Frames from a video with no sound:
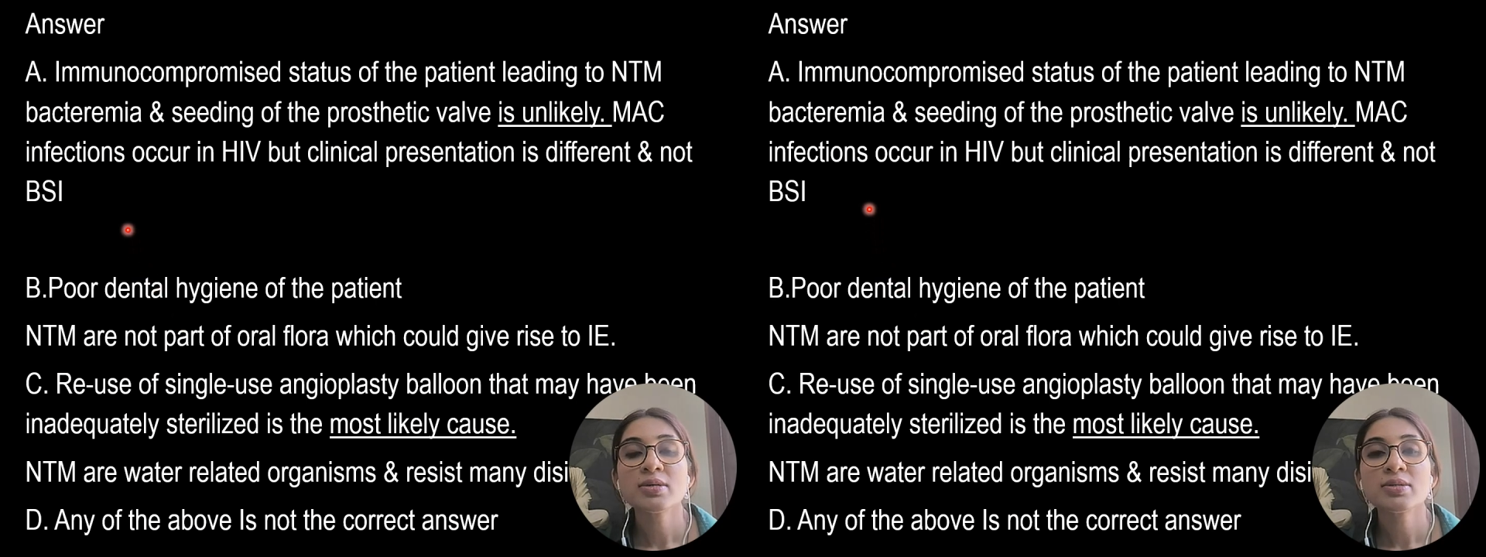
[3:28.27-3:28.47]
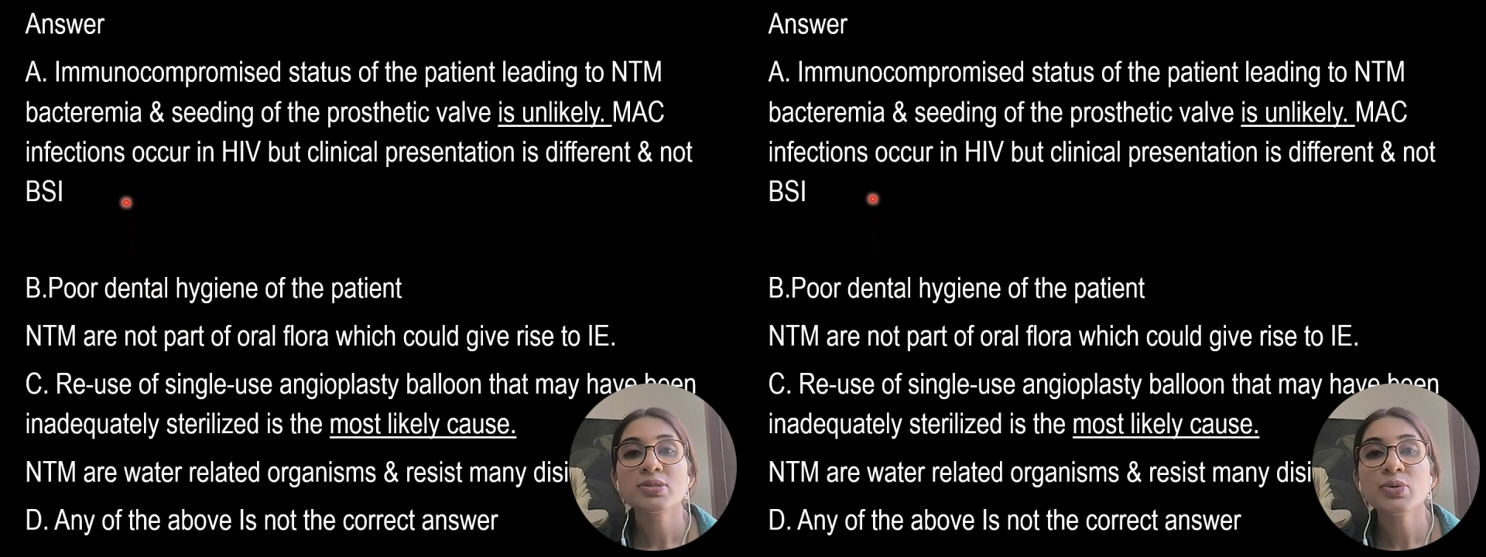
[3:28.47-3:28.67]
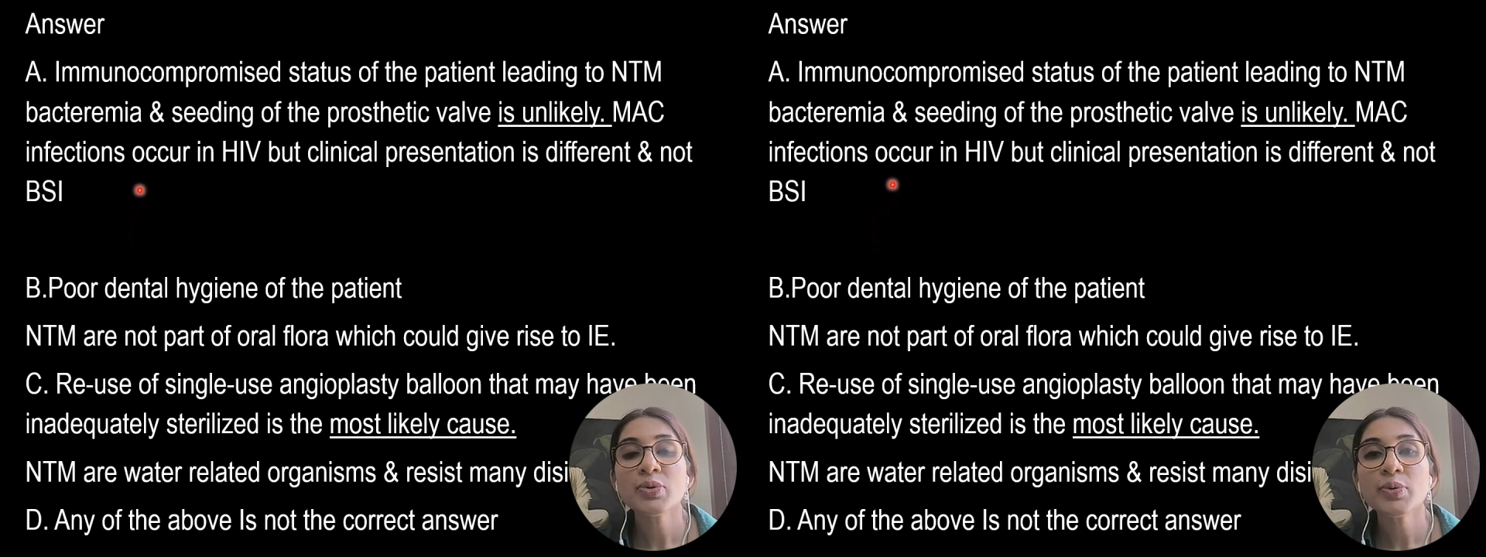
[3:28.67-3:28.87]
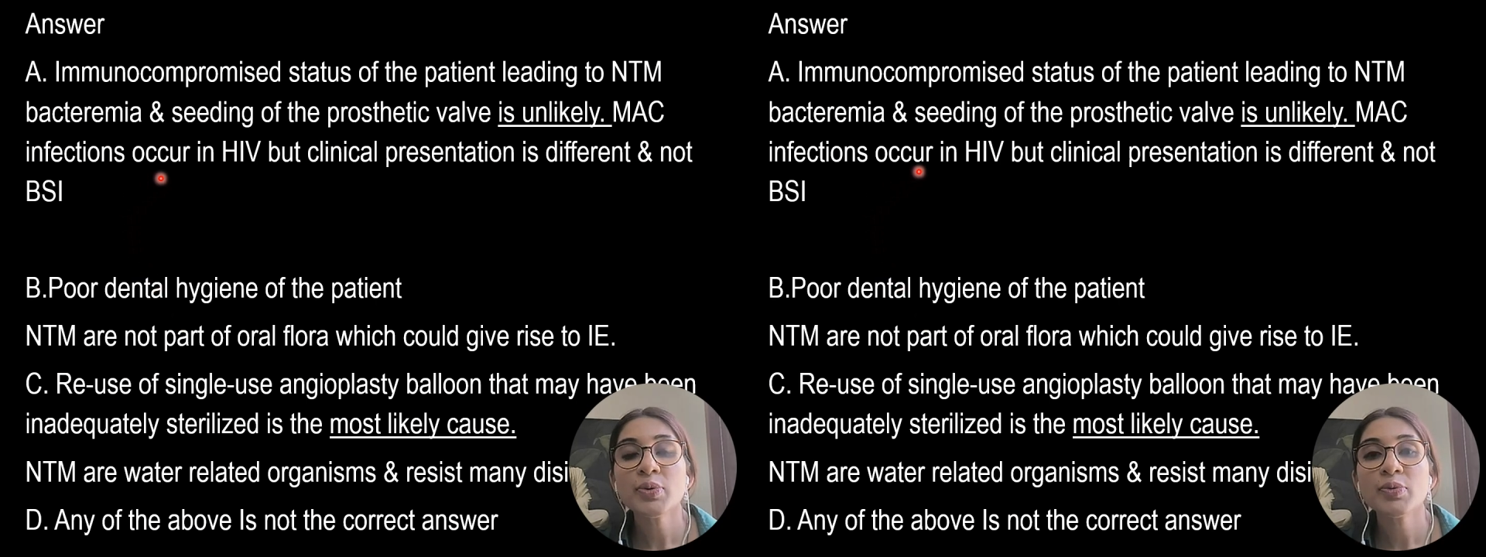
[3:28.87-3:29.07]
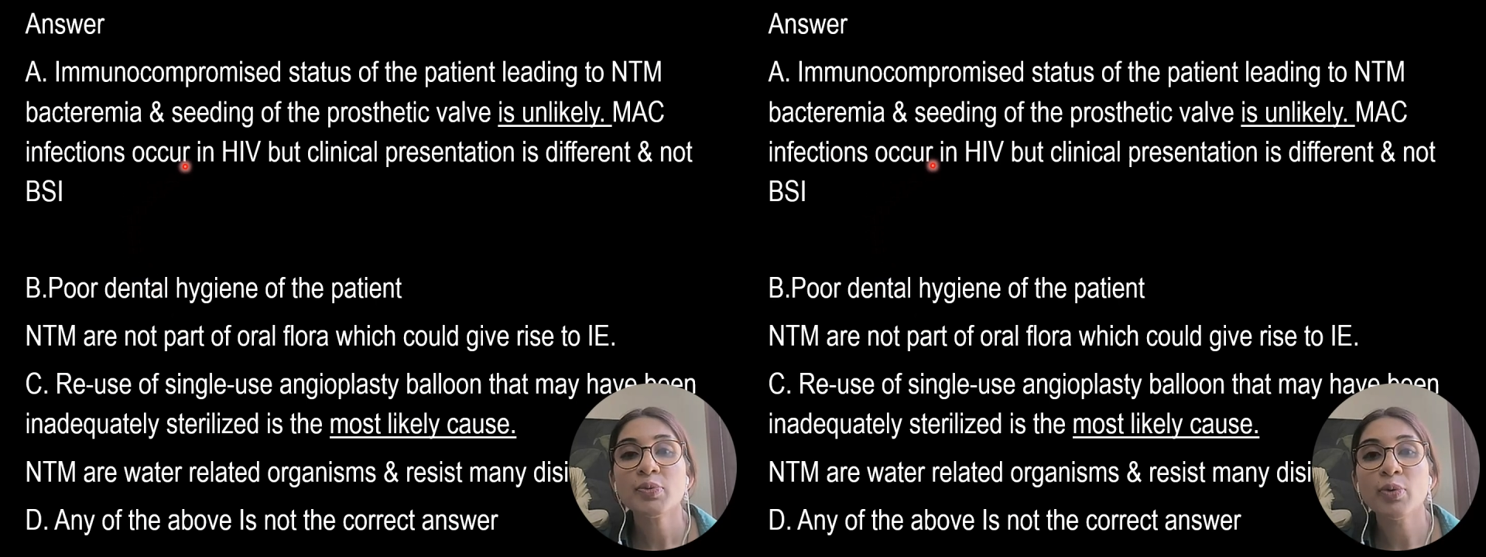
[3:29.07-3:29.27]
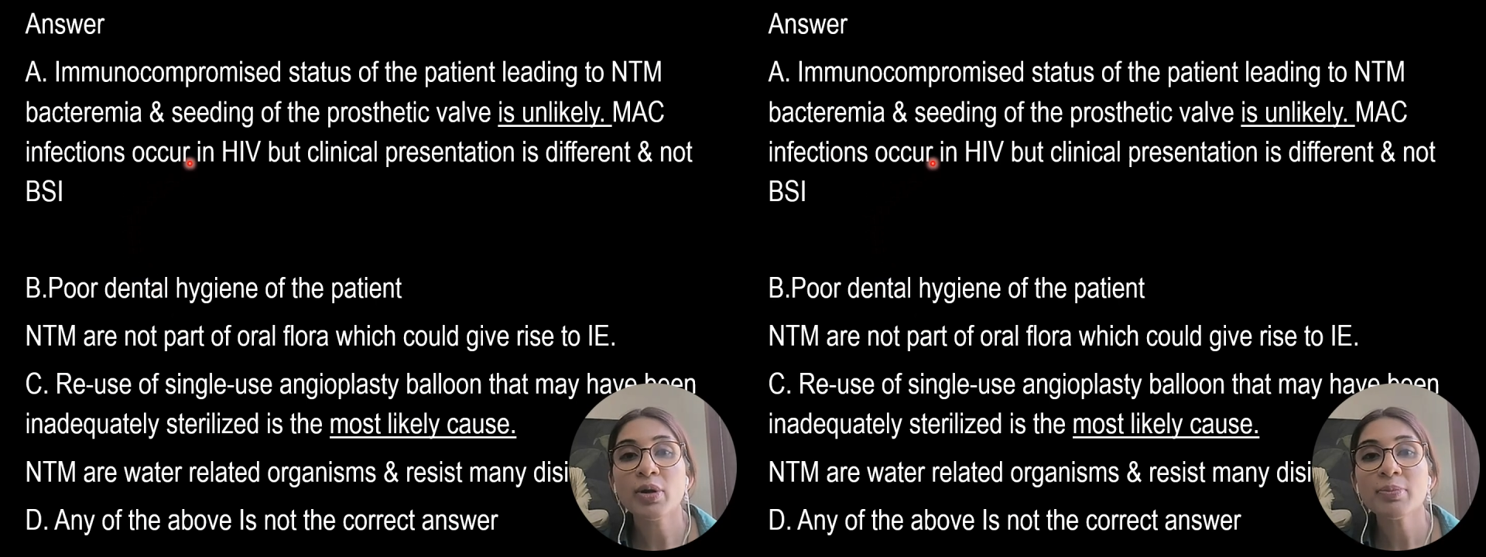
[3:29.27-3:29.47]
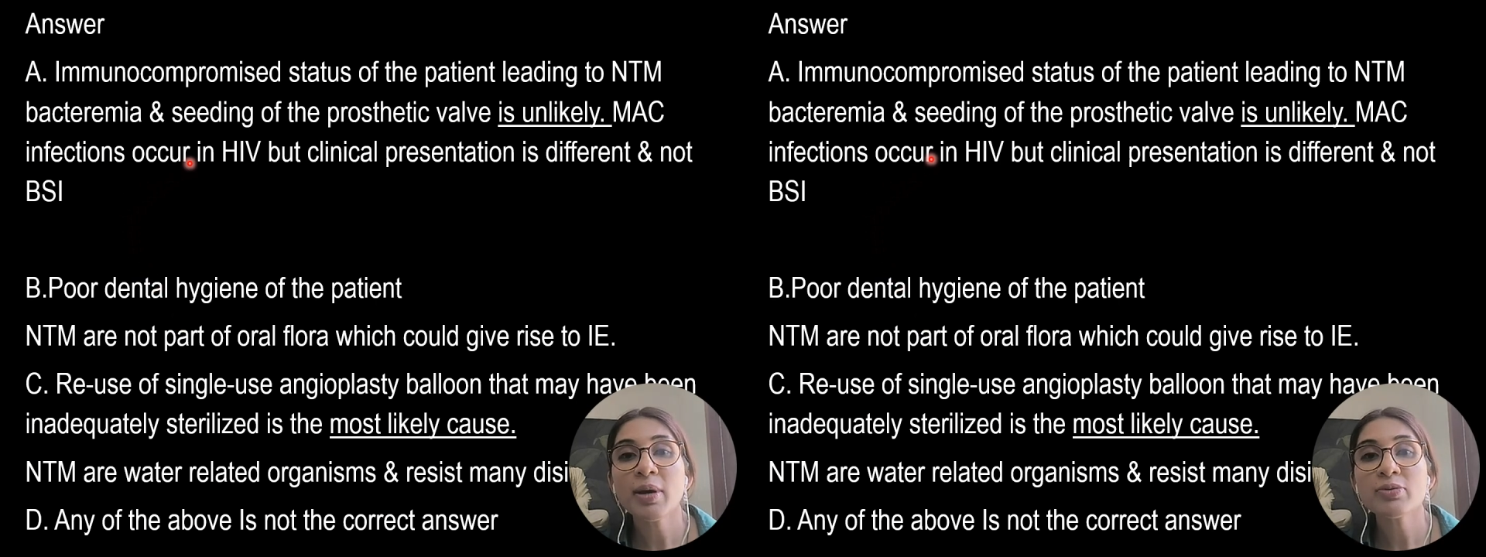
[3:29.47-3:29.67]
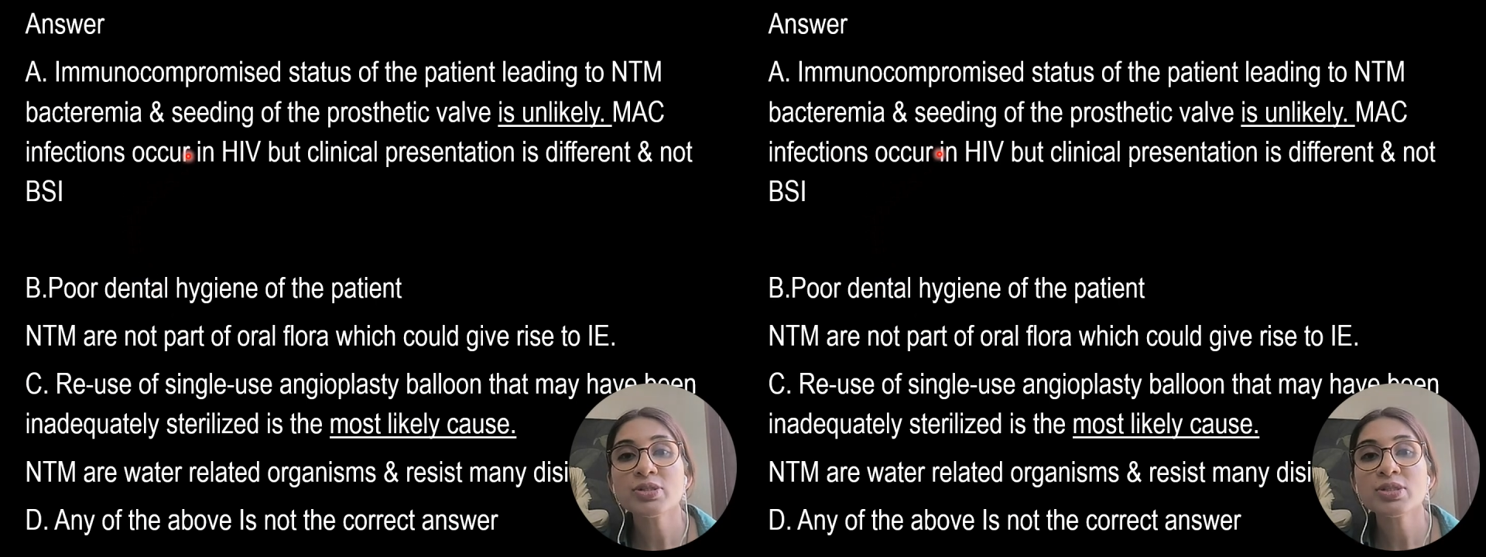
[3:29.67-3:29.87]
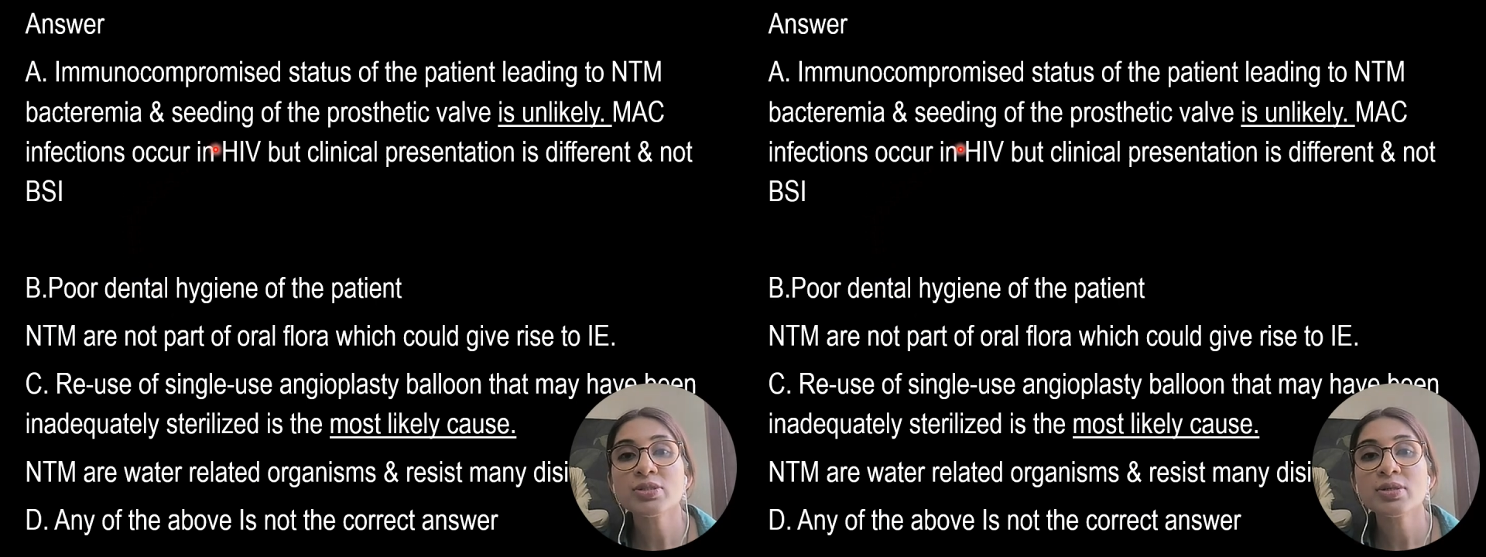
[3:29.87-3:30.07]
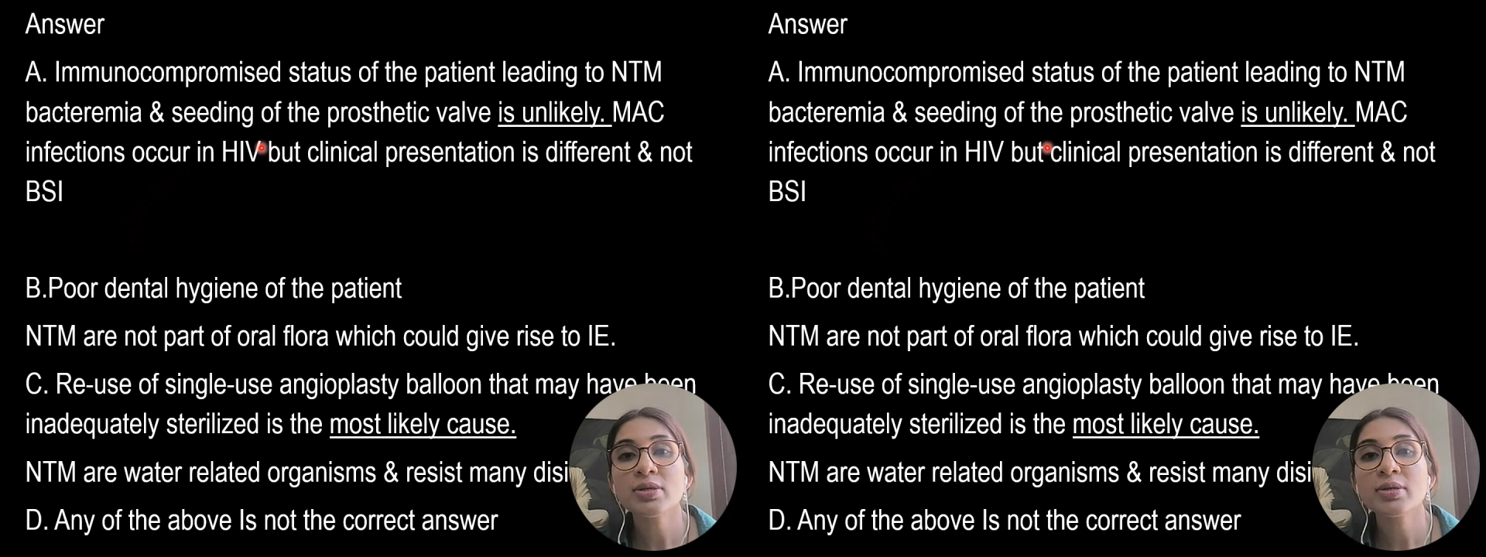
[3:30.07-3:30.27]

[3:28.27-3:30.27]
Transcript: So what about